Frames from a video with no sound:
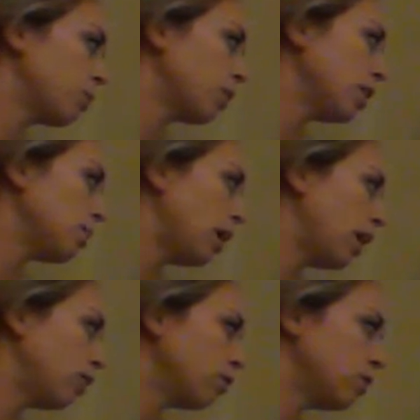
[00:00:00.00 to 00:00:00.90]
pretty
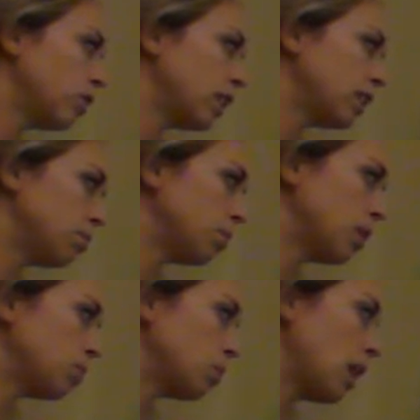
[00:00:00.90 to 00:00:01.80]
mild flu-like
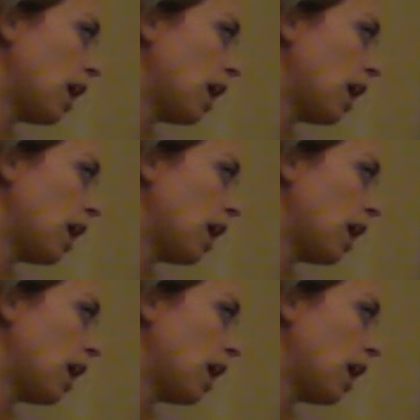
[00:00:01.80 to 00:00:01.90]
symptoms with